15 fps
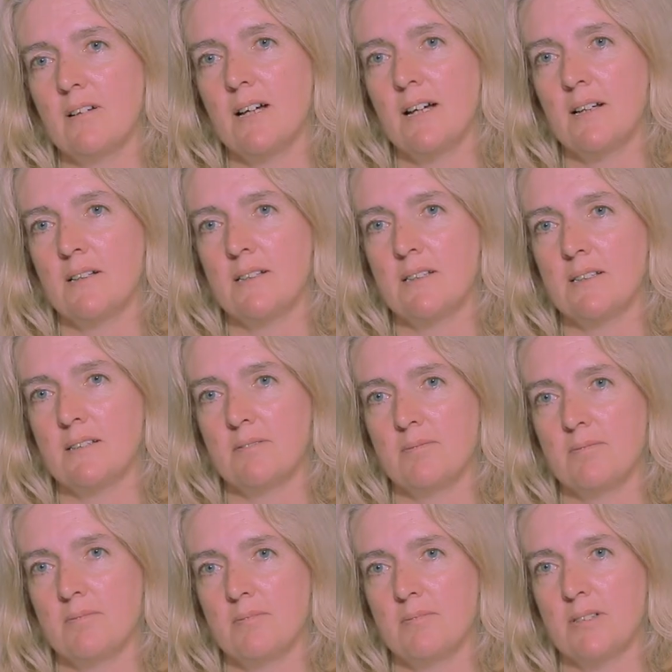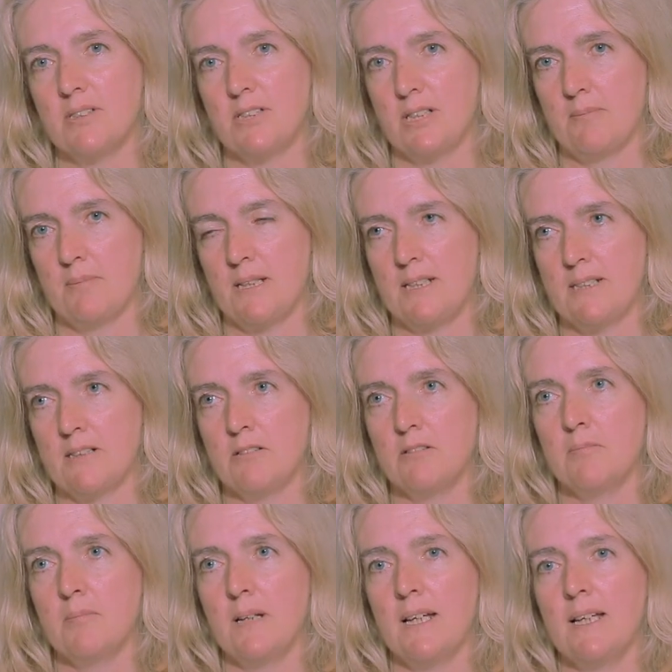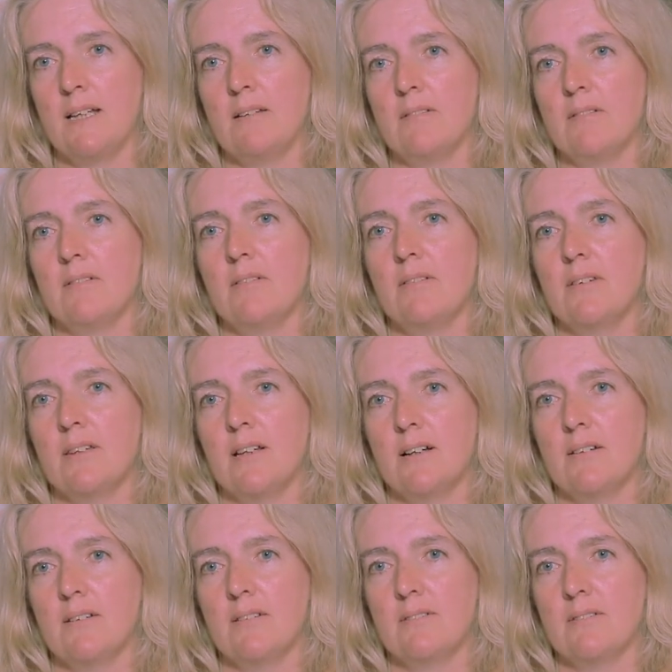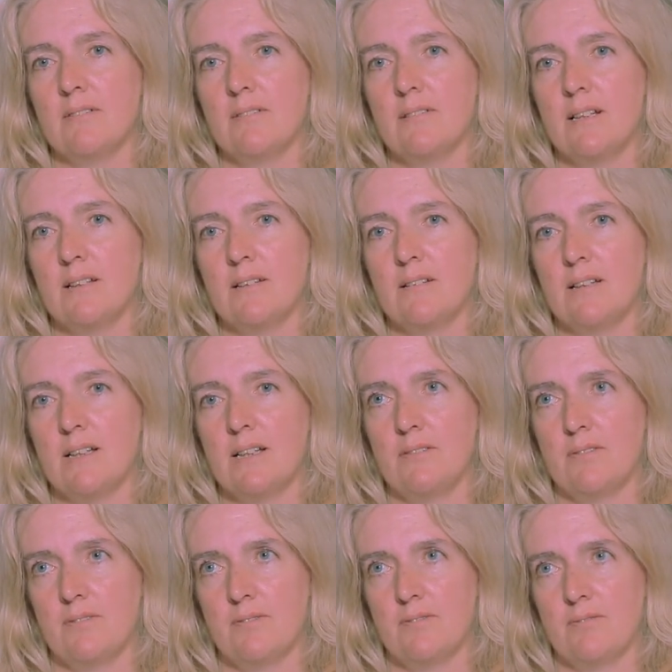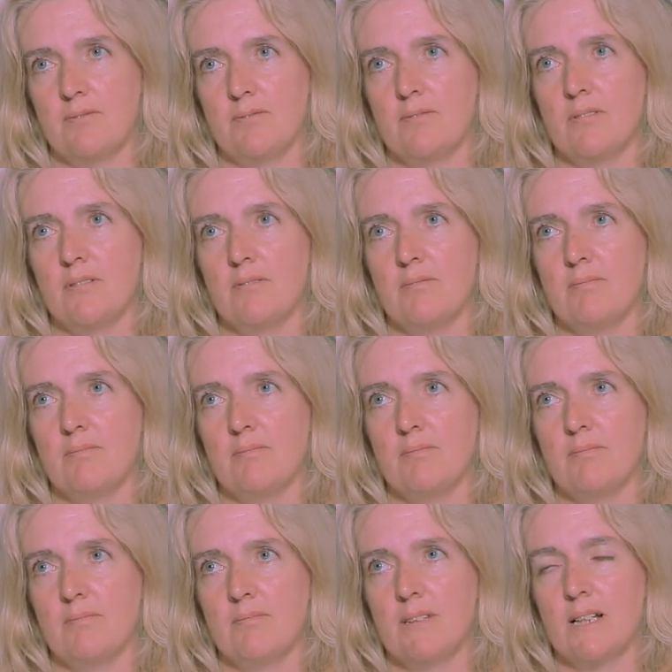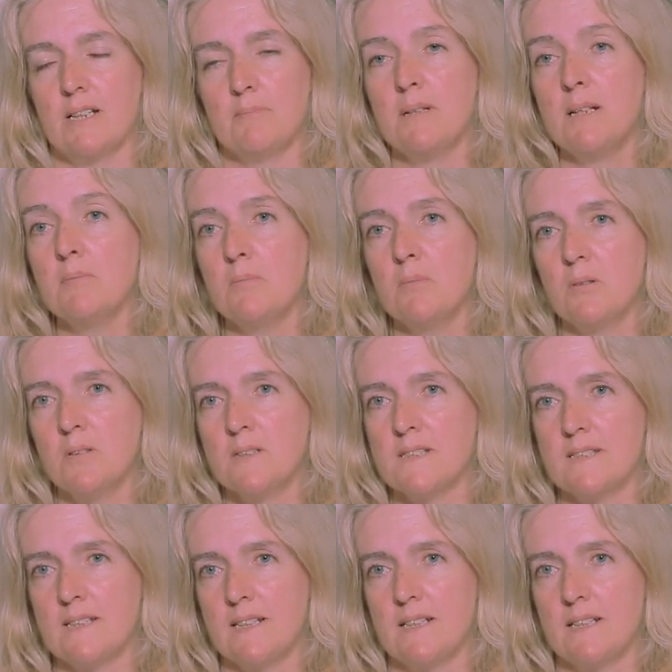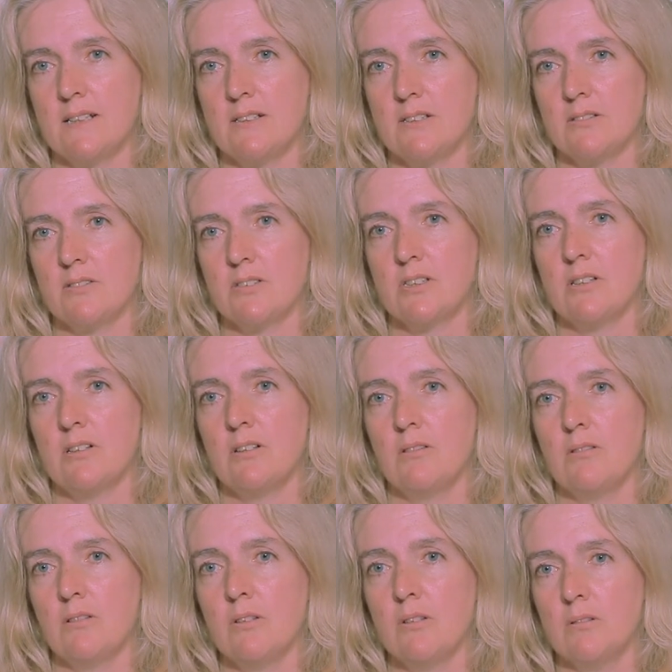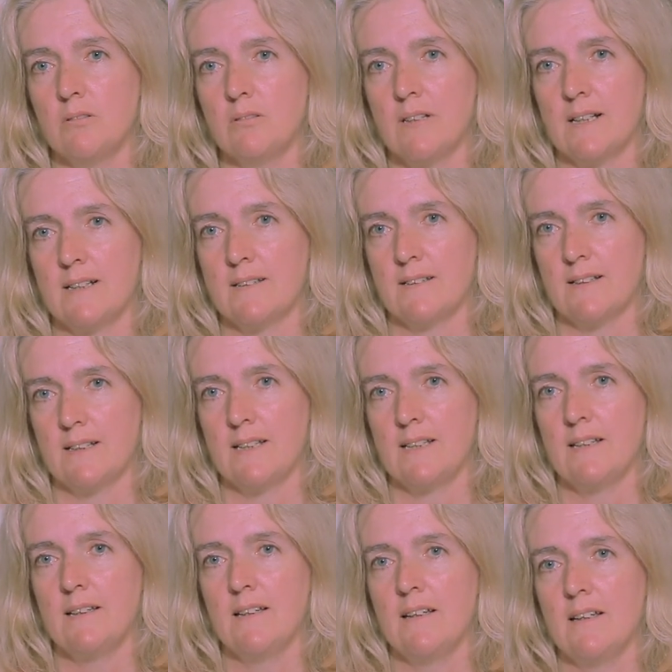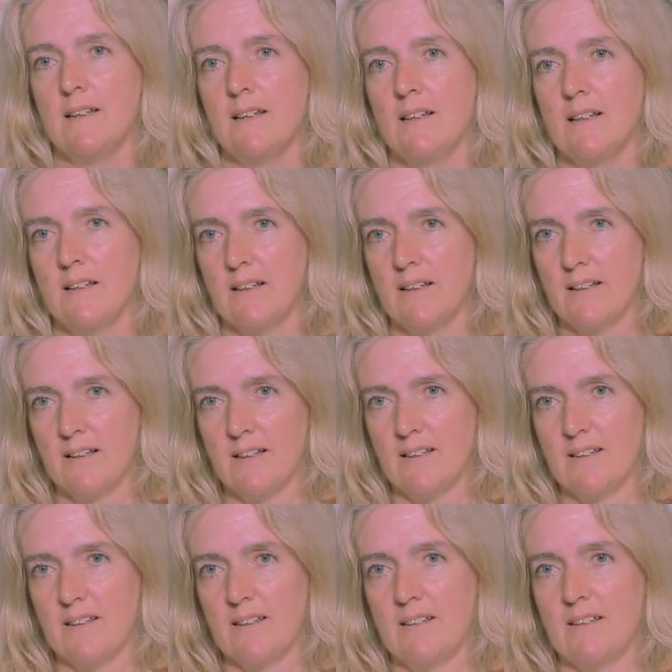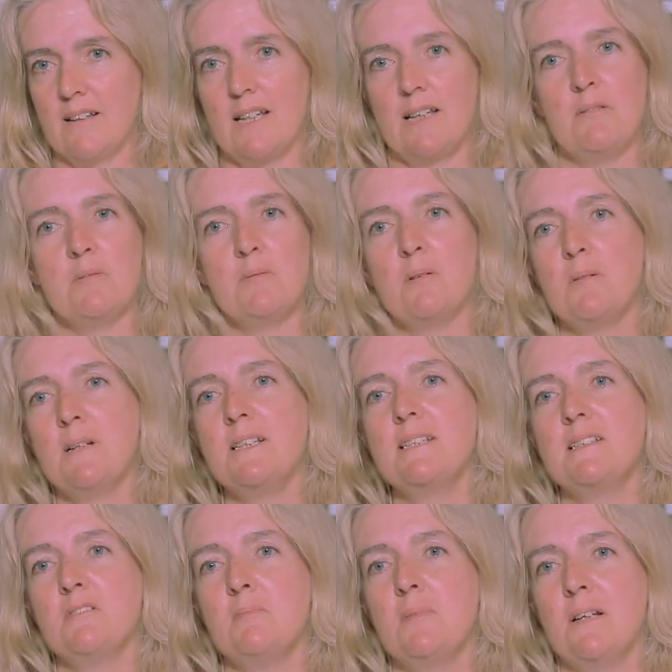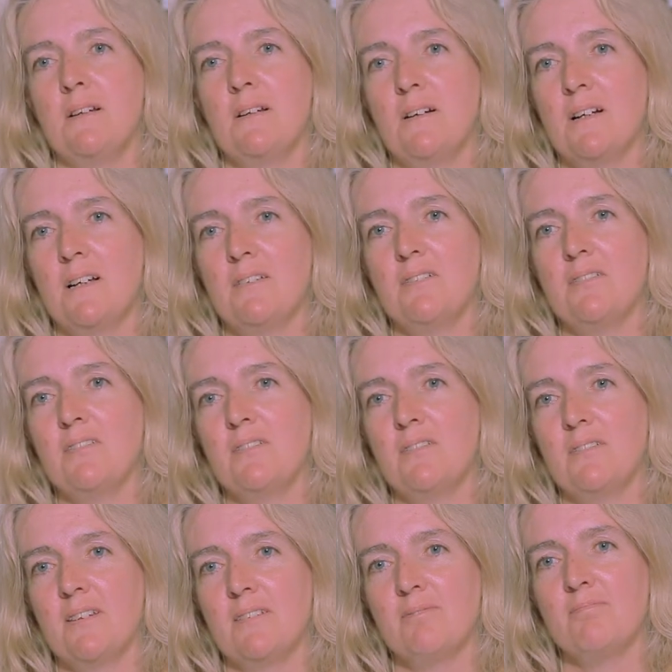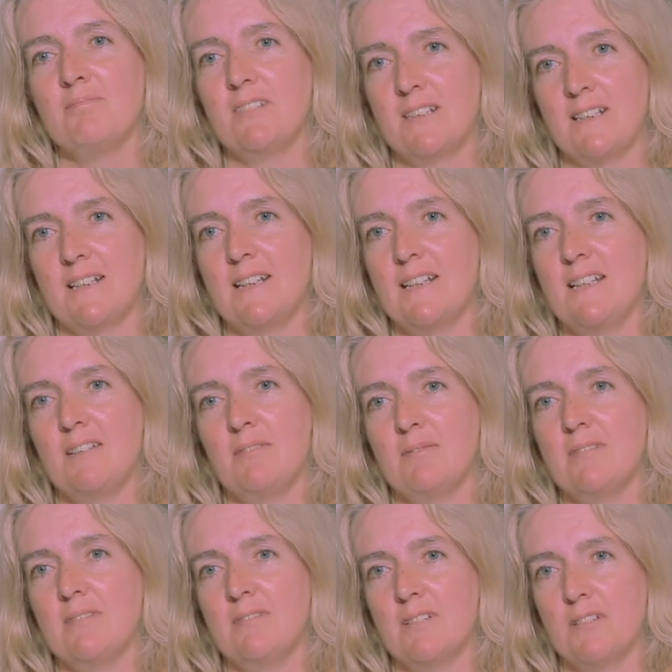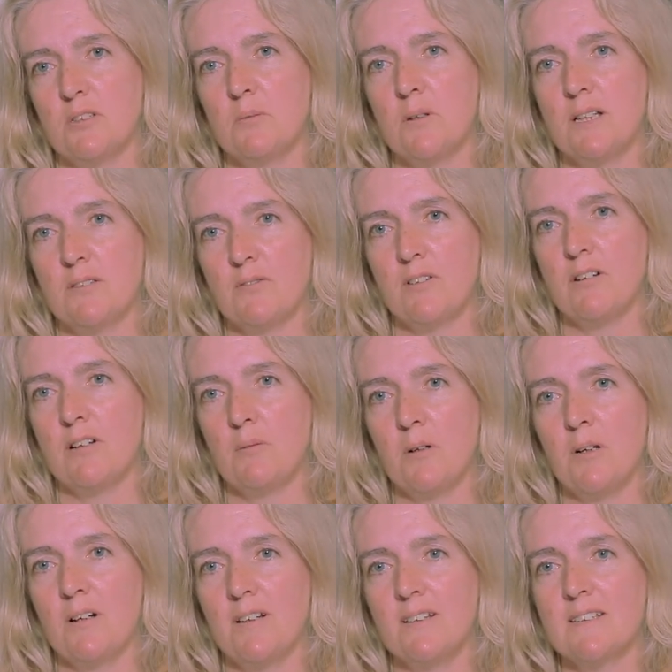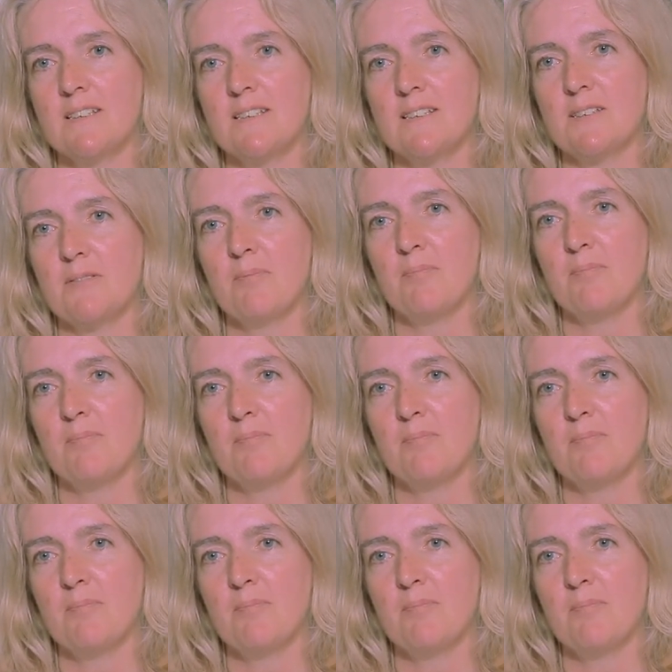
and the GP told me that if there'd been a more senior doctor on call that day, that he would probably still be alive today. Those were his very words.